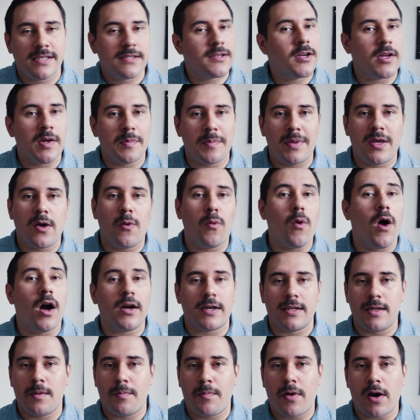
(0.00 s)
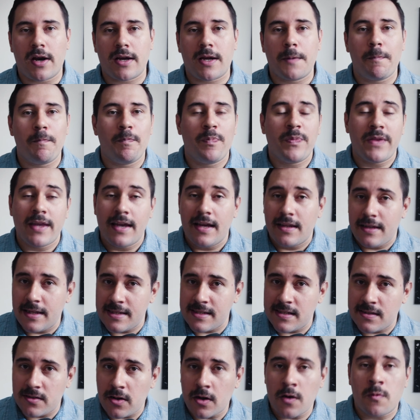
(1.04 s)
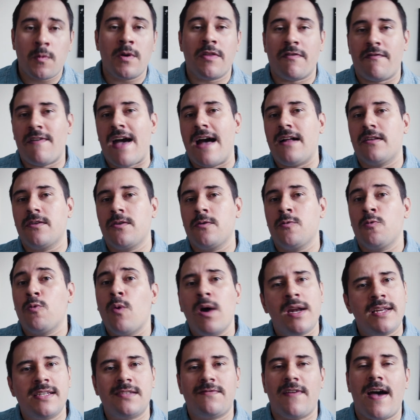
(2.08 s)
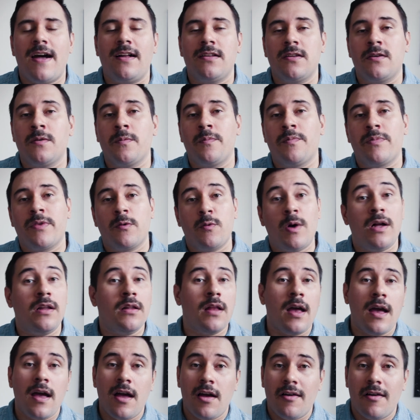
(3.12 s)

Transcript: is going to be a walk in the park. Let's start with value. What is value? Well,